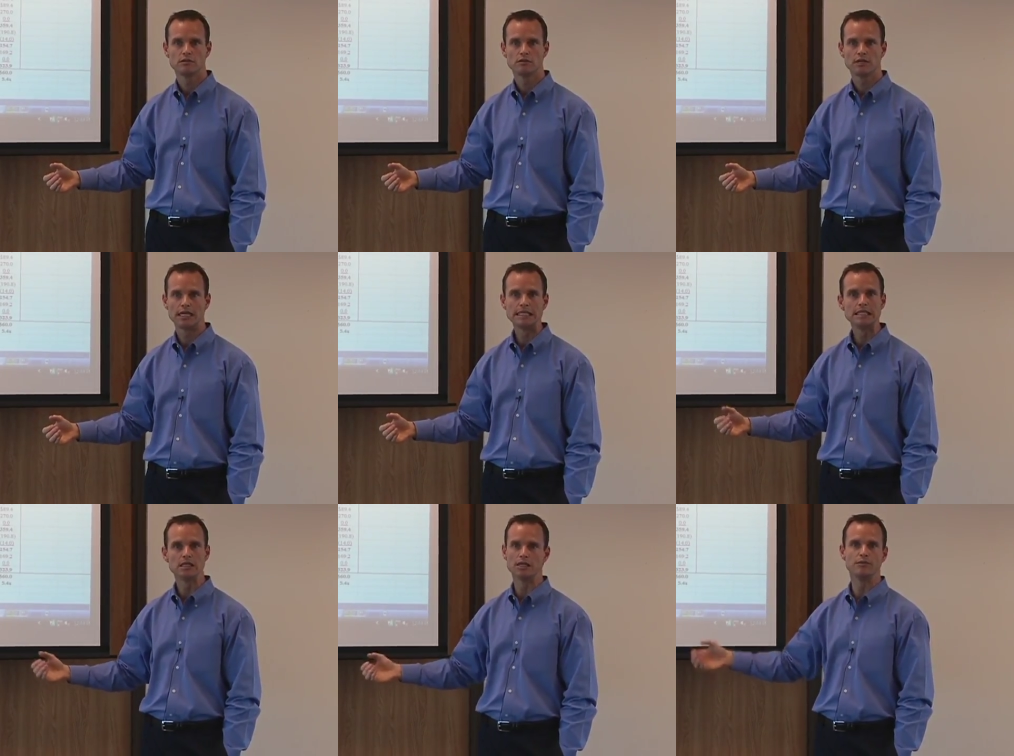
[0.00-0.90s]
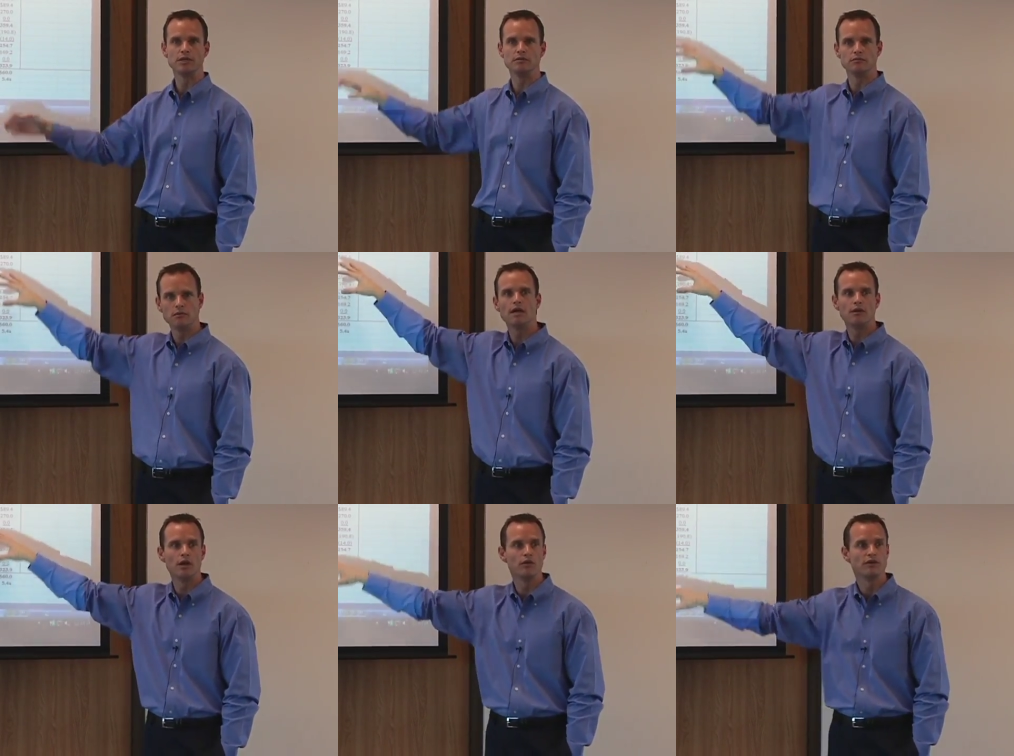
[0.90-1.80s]
And ideally, we
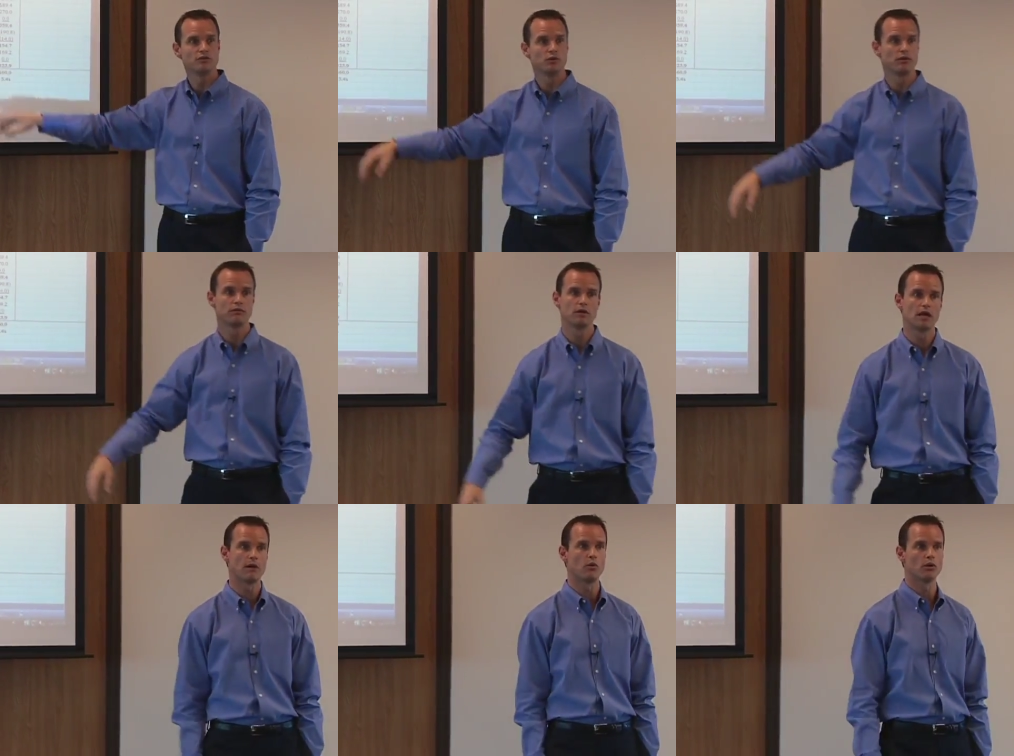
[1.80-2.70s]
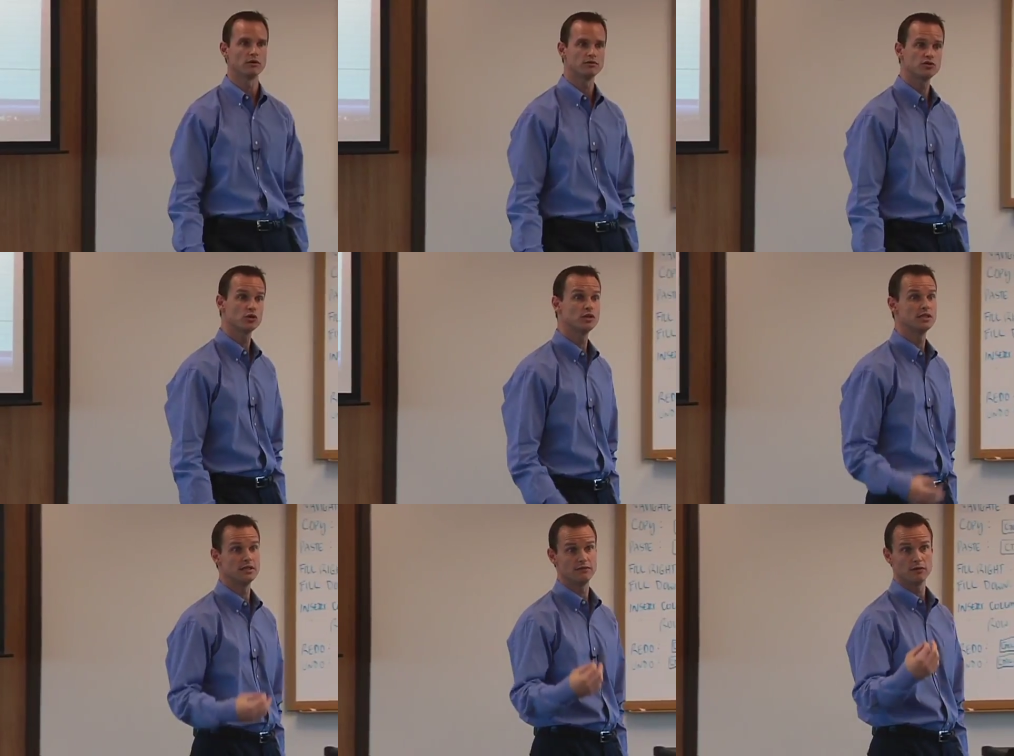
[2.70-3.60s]
know this with a lot more
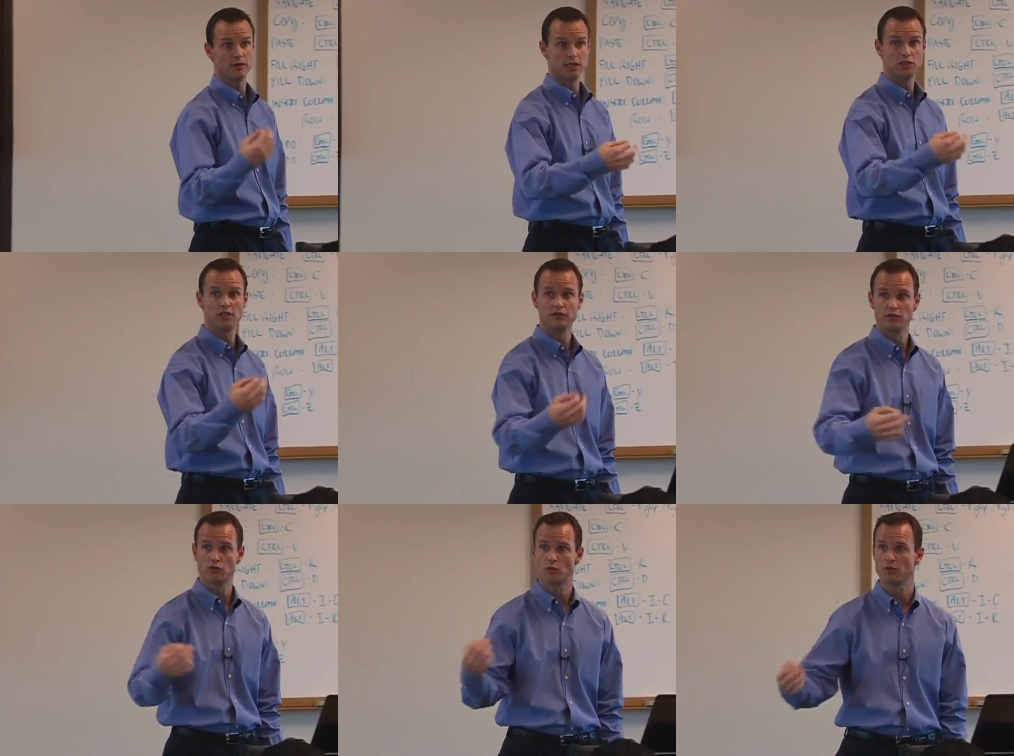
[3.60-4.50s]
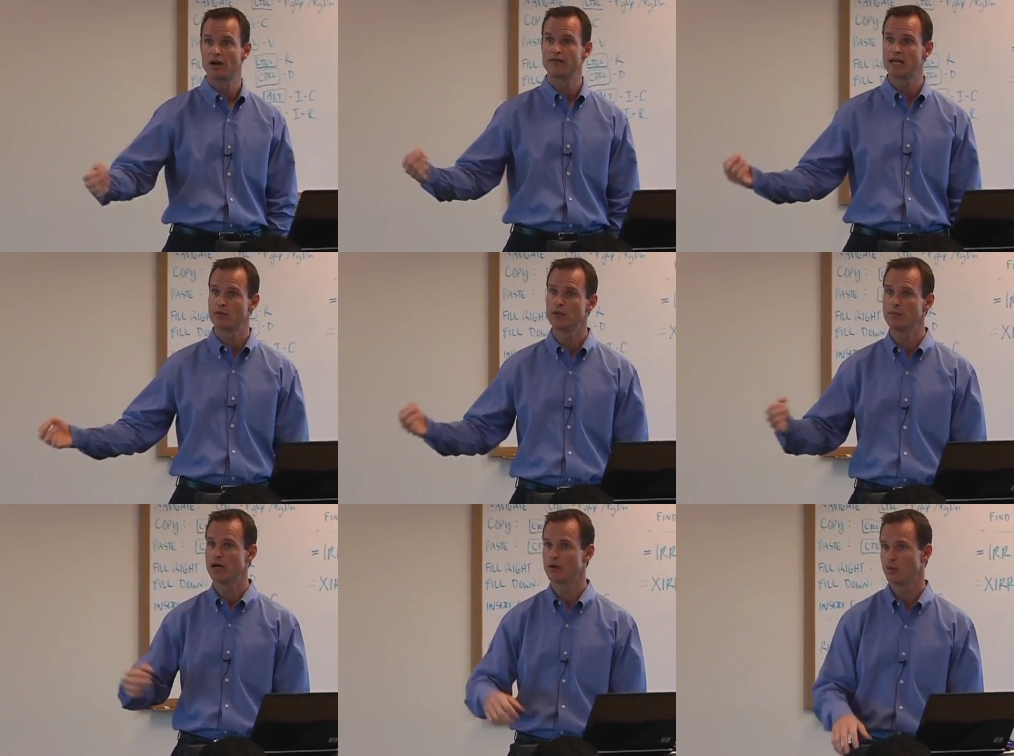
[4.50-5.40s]
certainty for each individual private equity
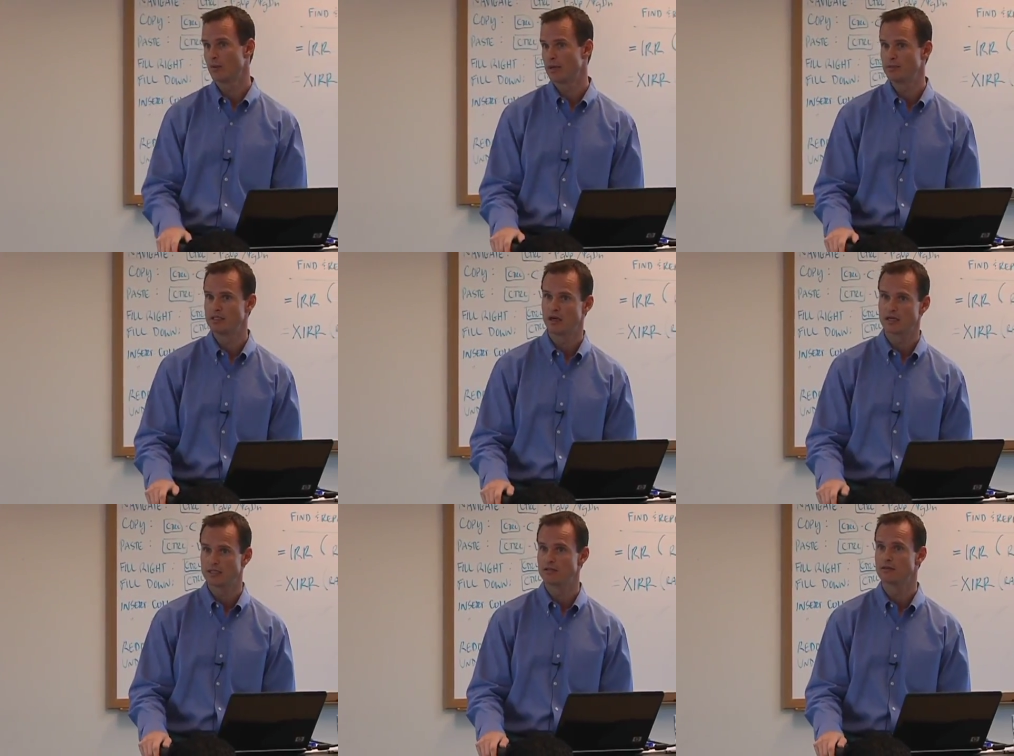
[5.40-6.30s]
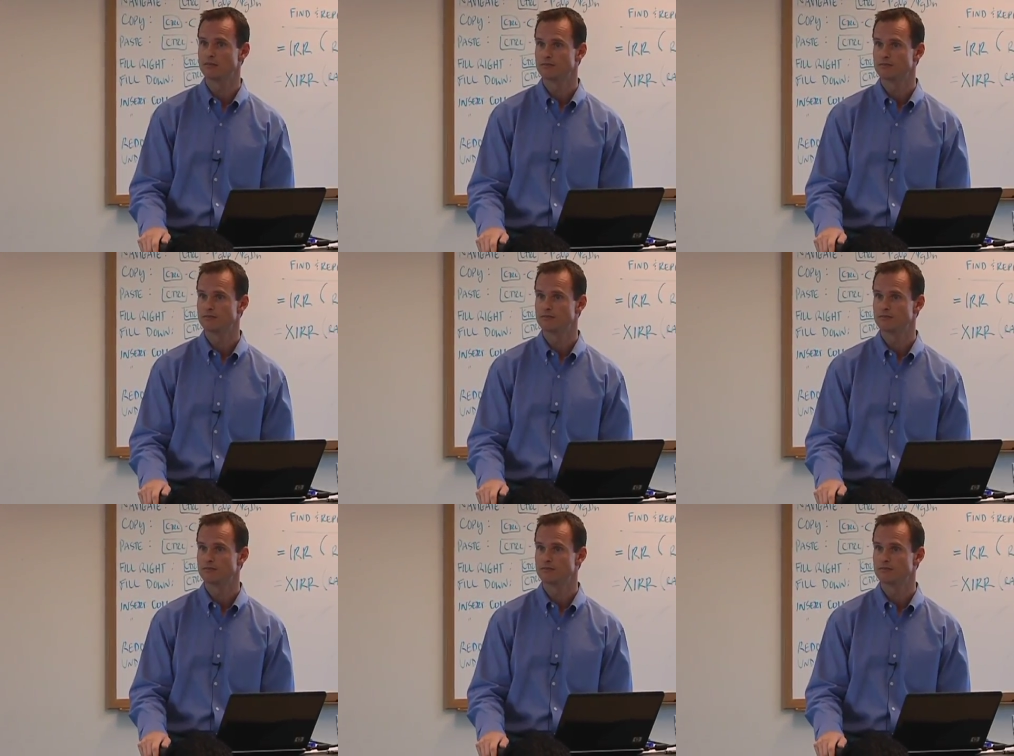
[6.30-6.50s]
buyer we might be talking to.